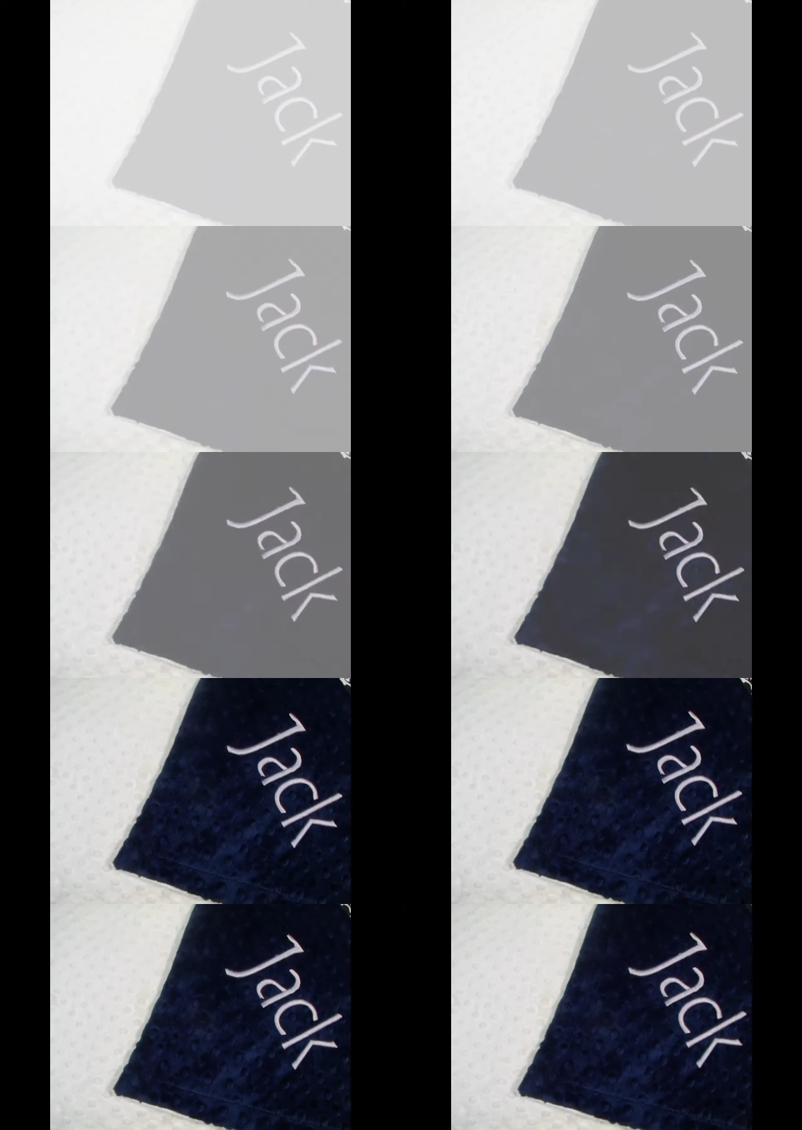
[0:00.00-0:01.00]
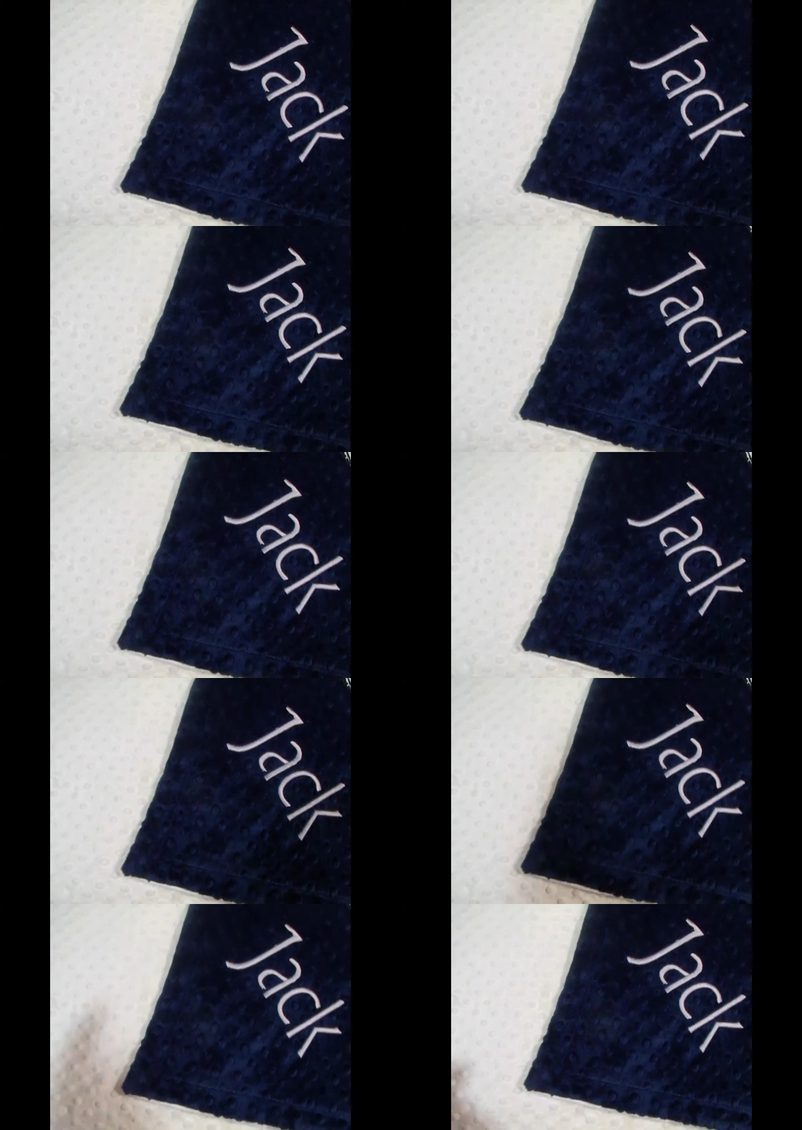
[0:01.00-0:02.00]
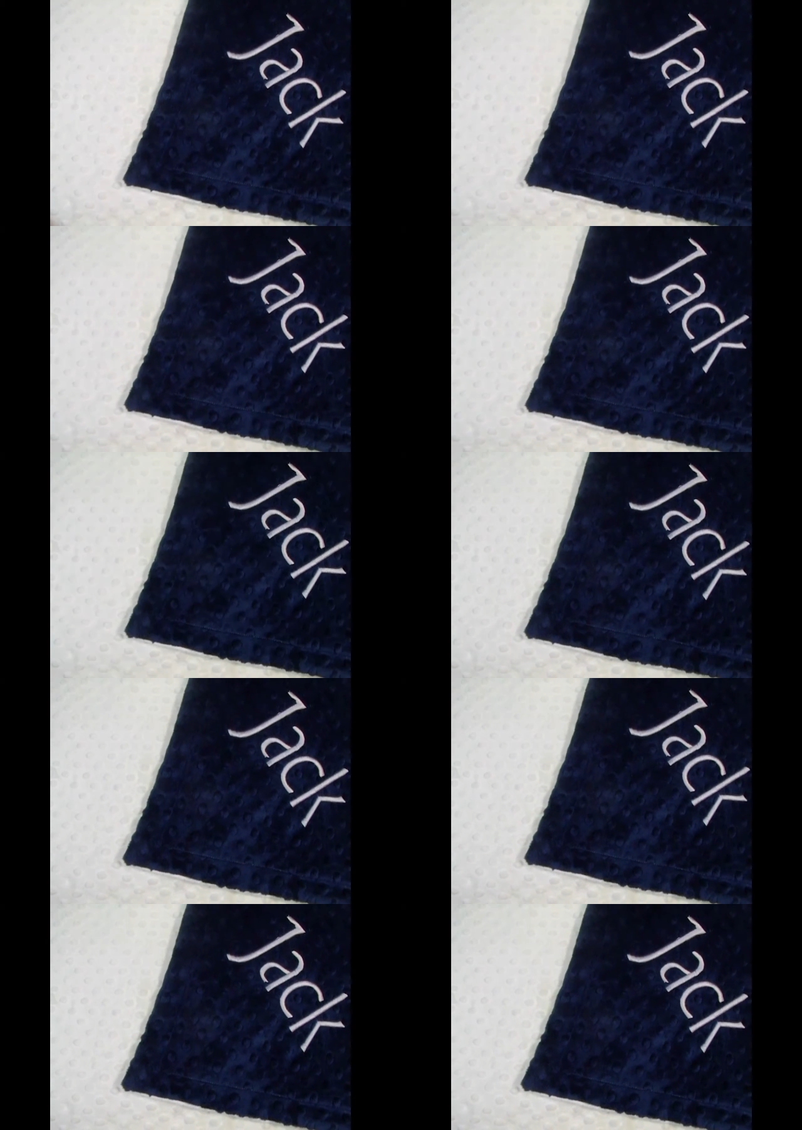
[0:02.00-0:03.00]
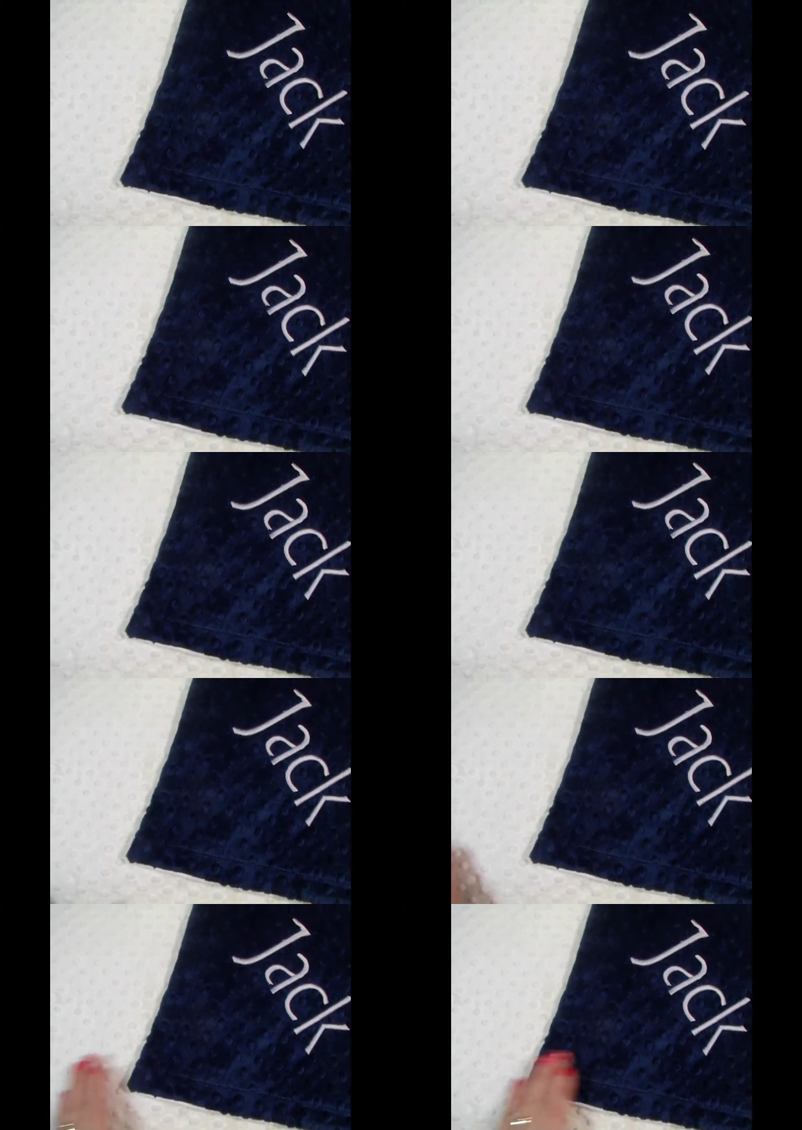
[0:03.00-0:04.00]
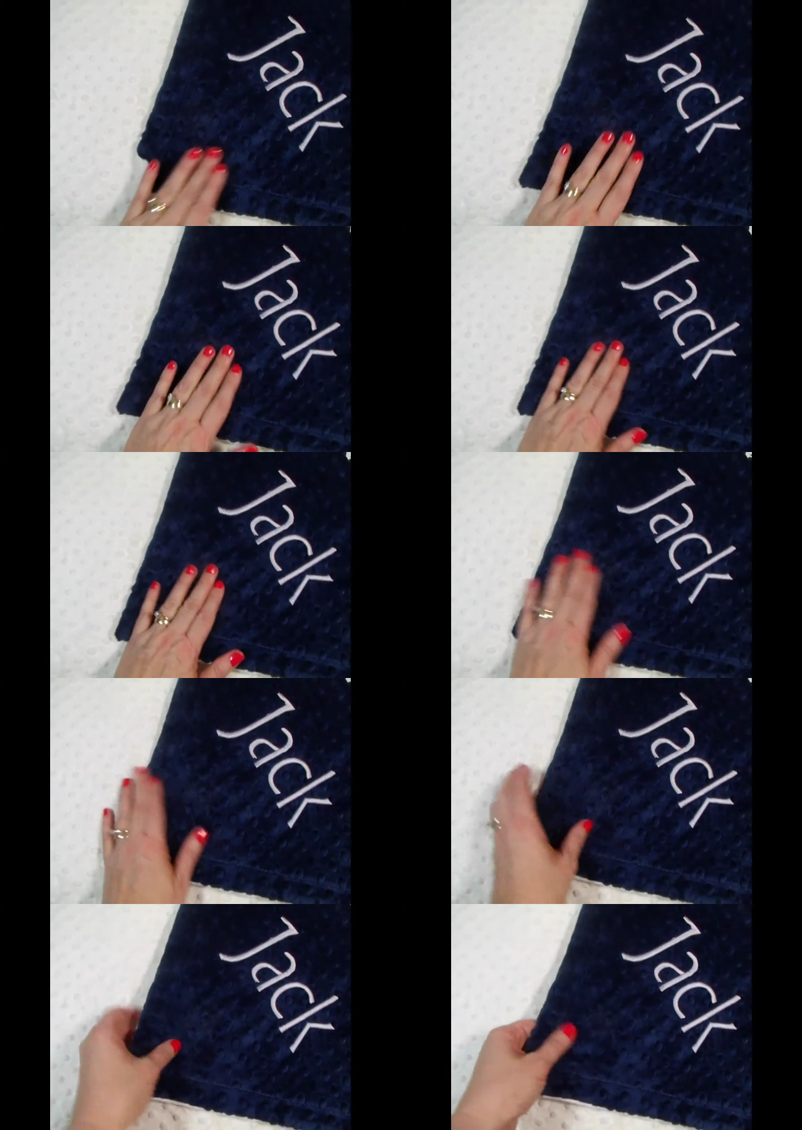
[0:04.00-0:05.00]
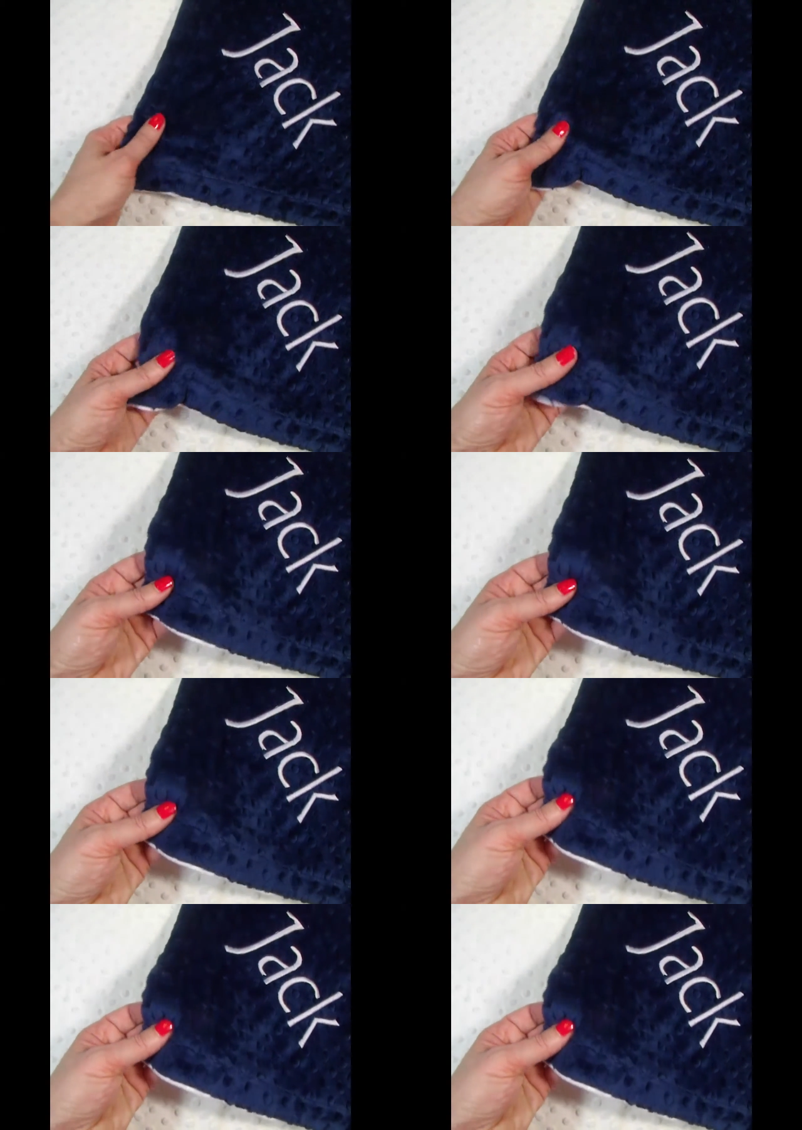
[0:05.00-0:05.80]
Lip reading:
Nobody's mouth can be seen.